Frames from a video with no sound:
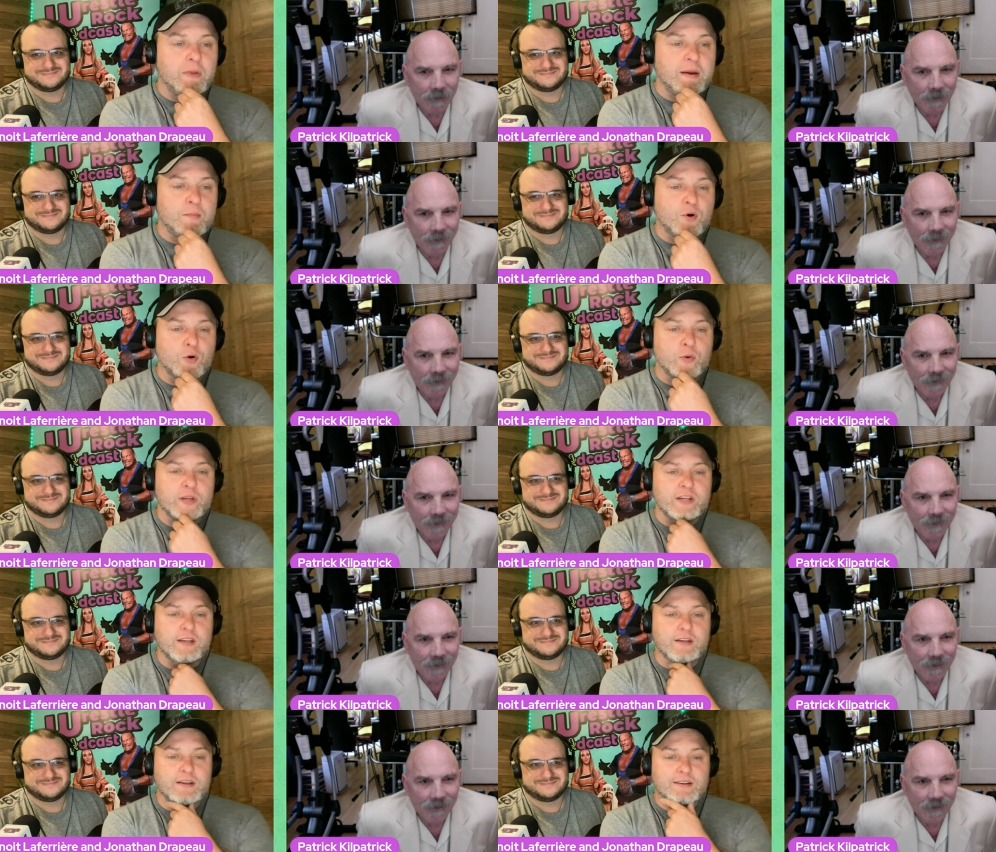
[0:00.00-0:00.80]

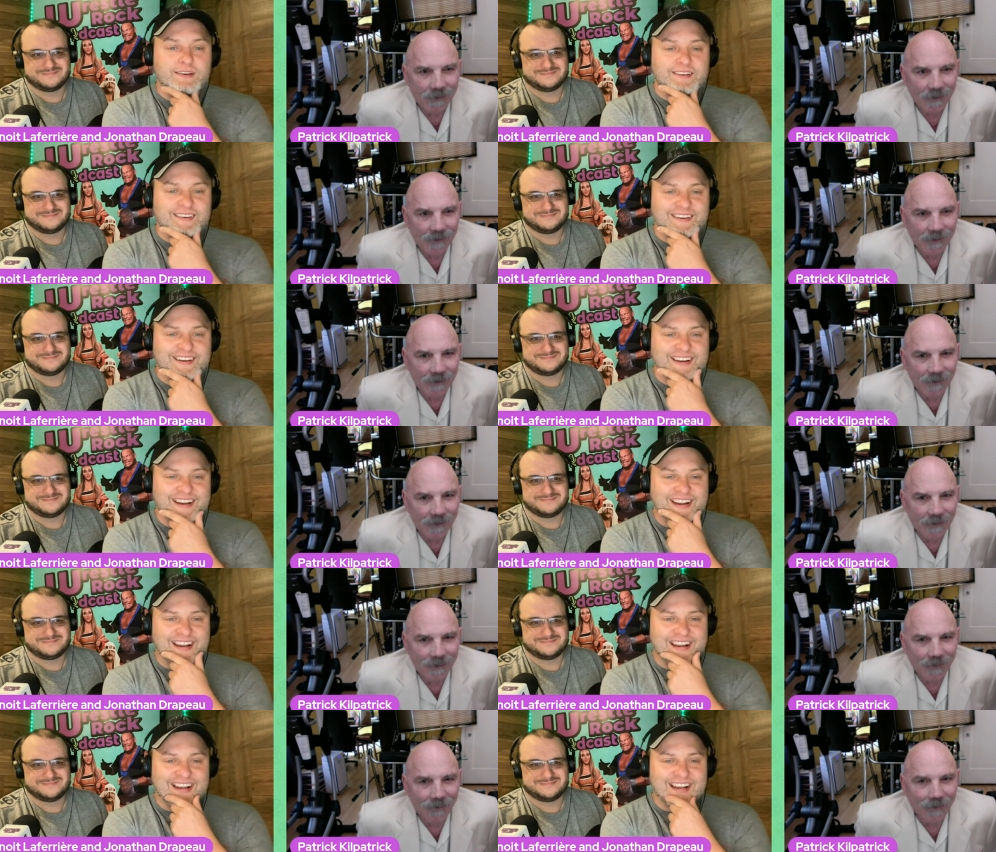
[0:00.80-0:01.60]
Speaker 1: memory?
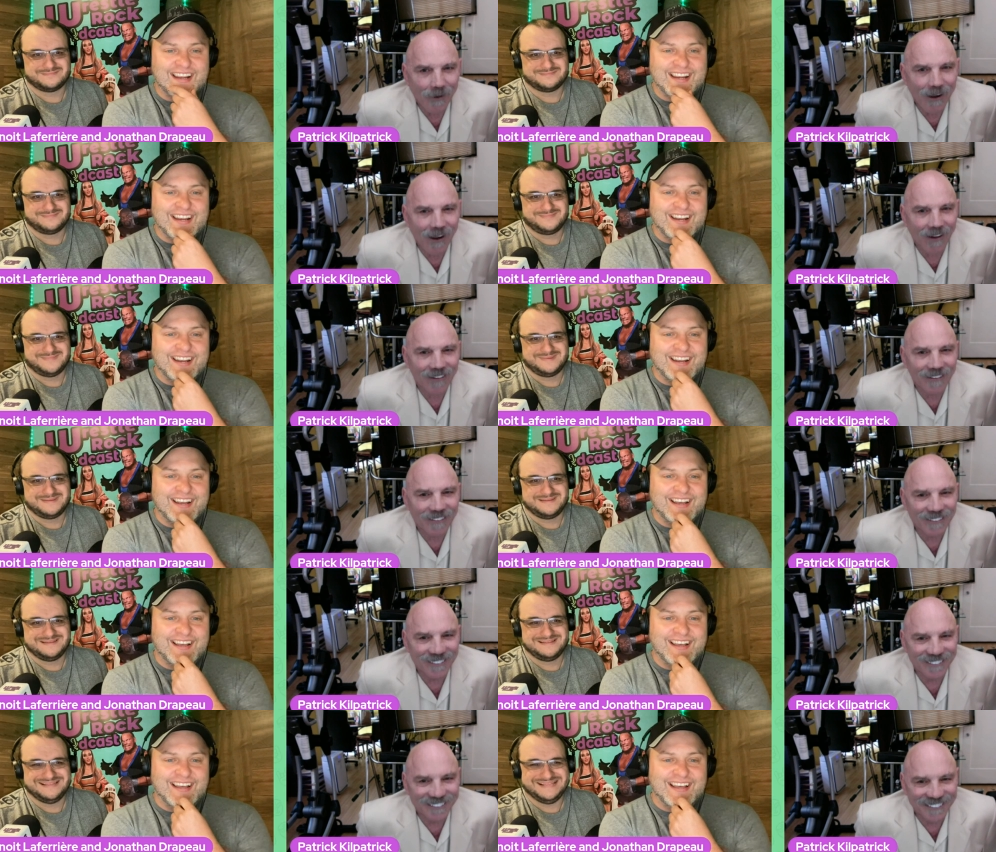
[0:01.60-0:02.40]
Speaker 2: Well,
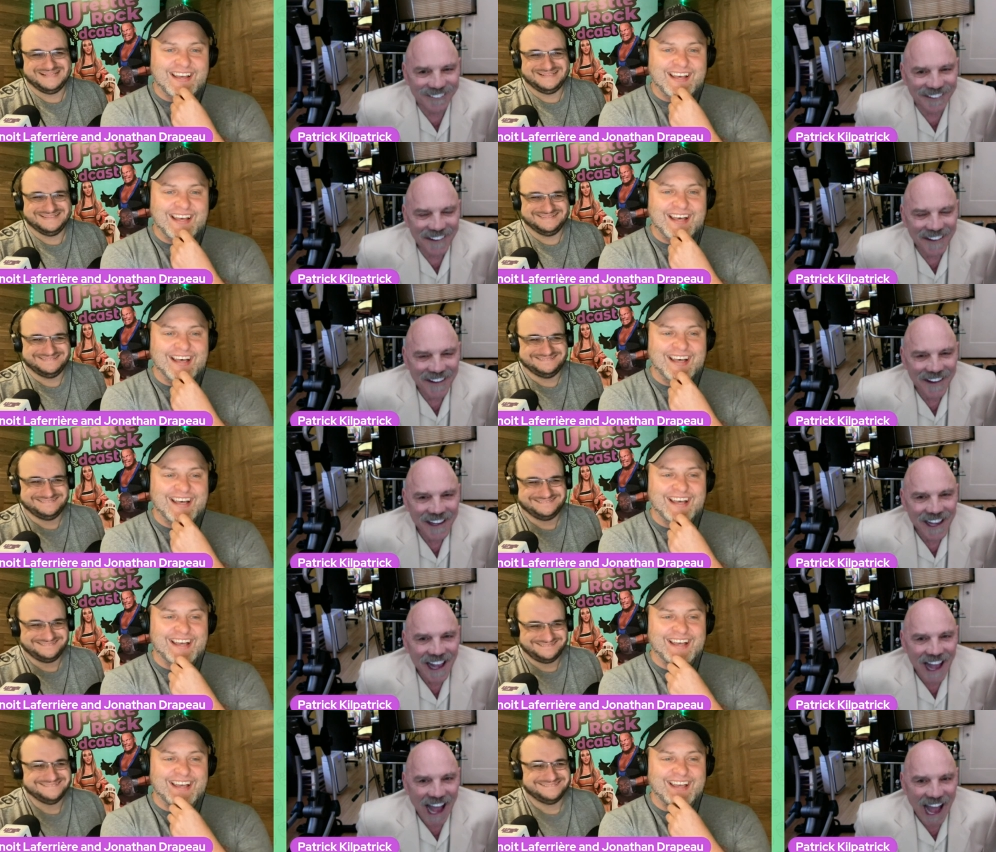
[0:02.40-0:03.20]

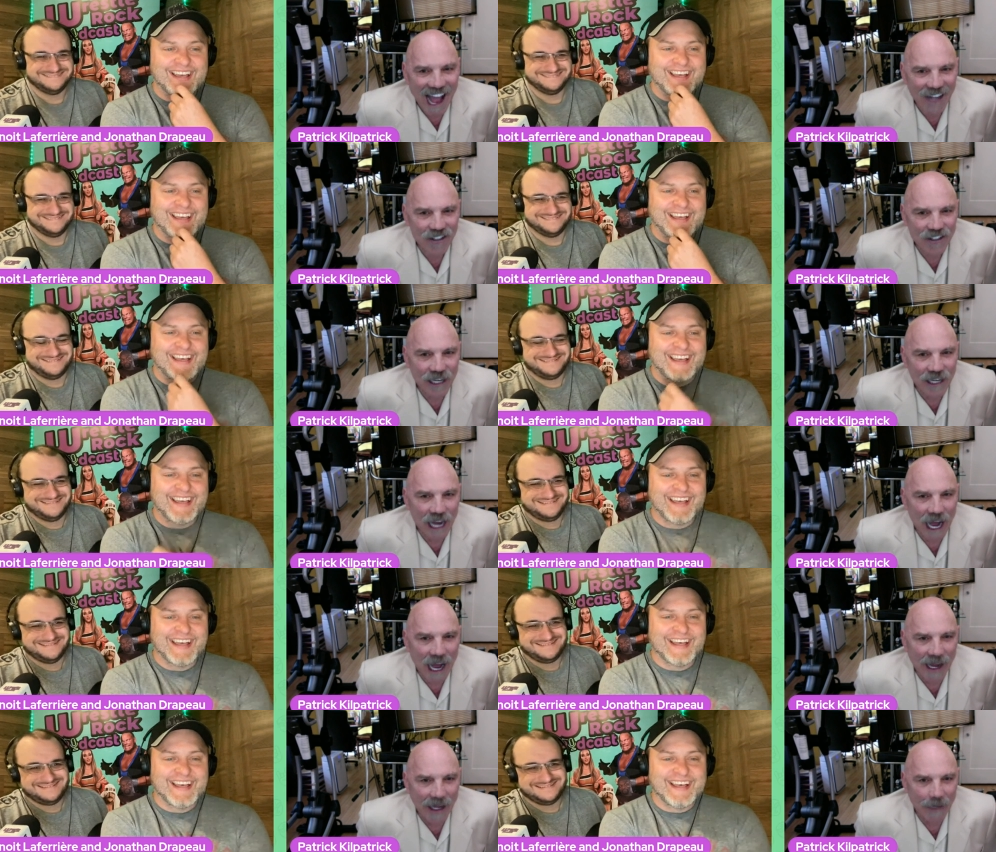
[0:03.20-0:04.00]
actually,
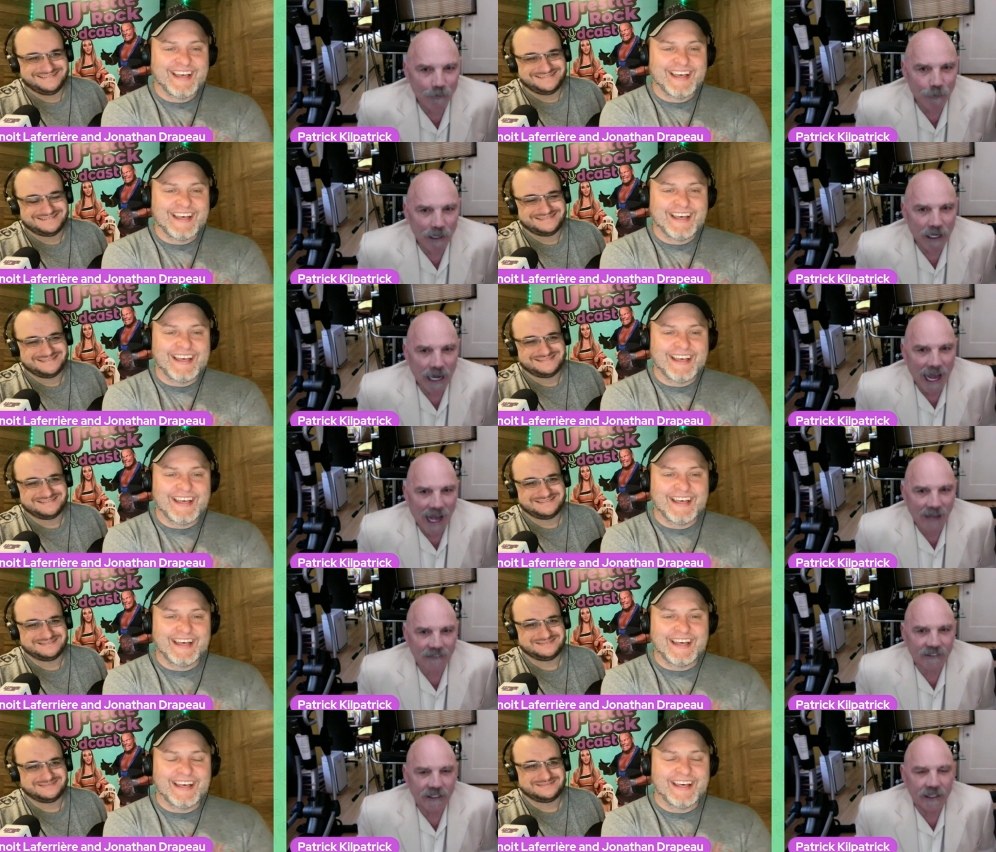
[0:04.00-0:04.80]
I had been
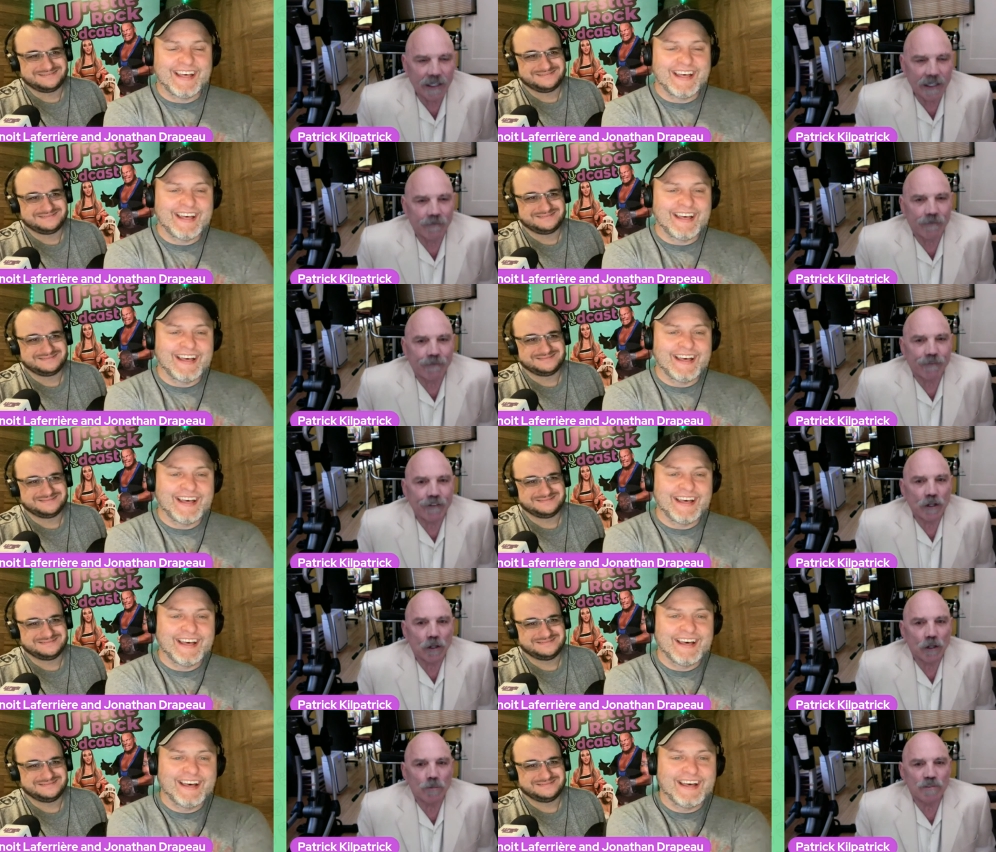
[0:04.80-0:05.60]
acting in
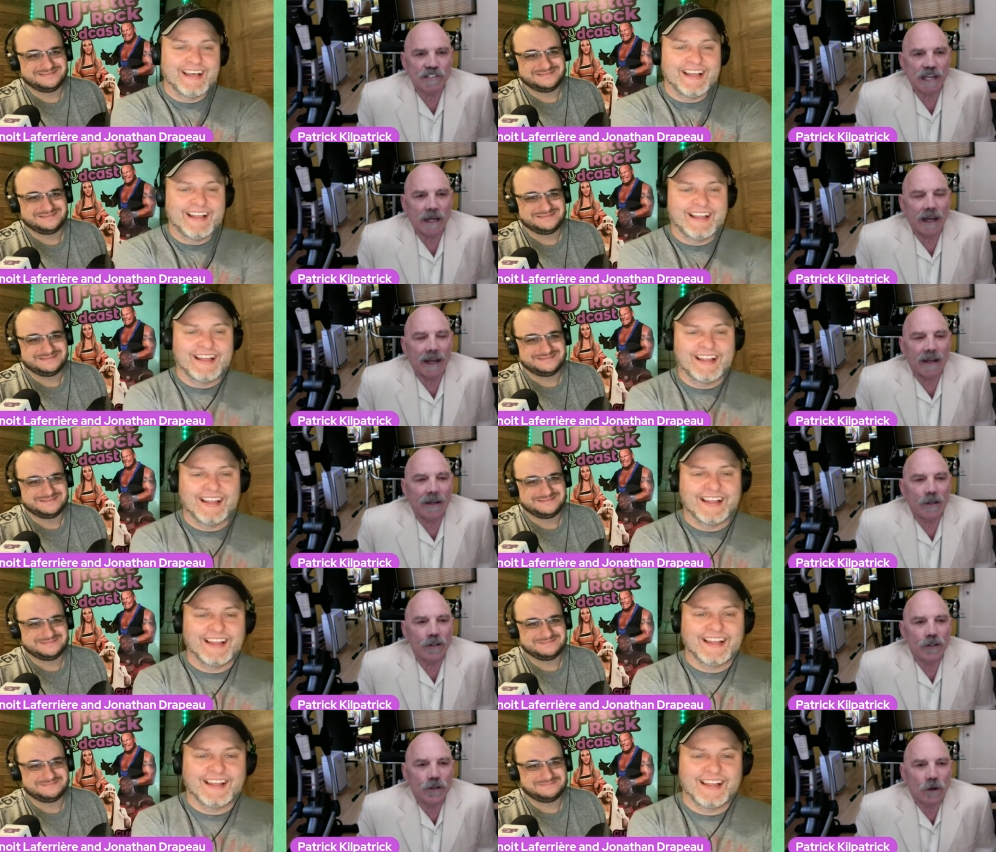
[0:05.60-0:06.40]
films at, at
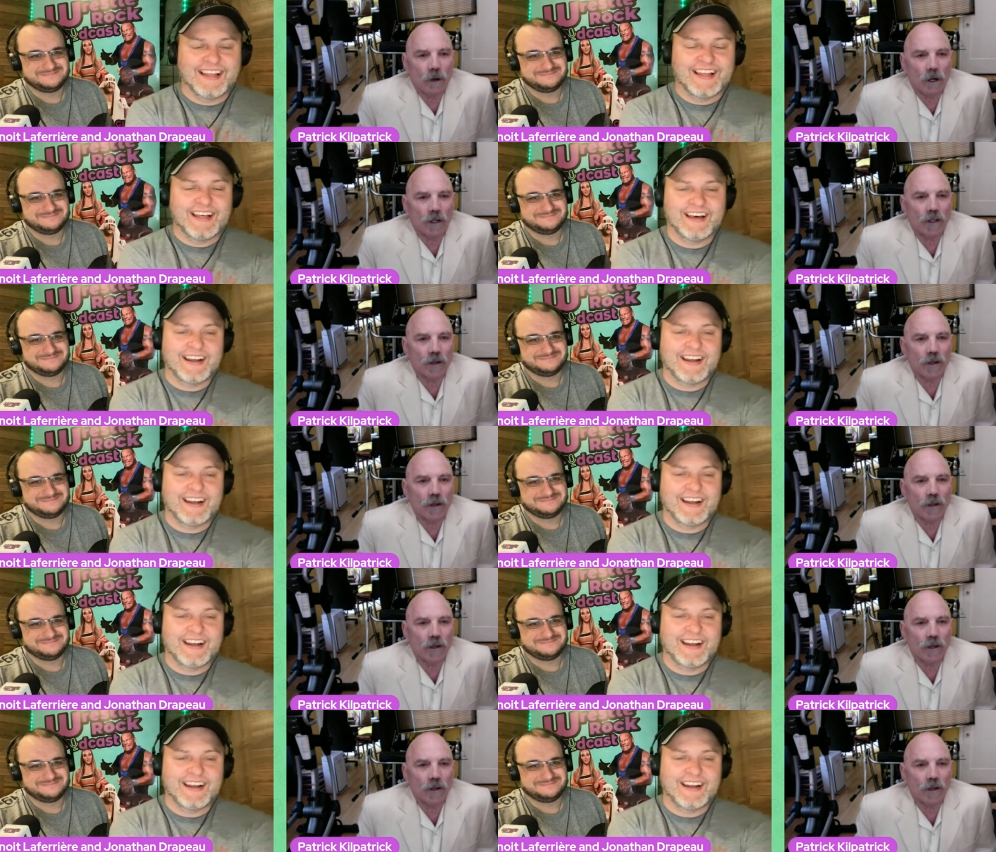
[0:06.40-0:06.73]
New York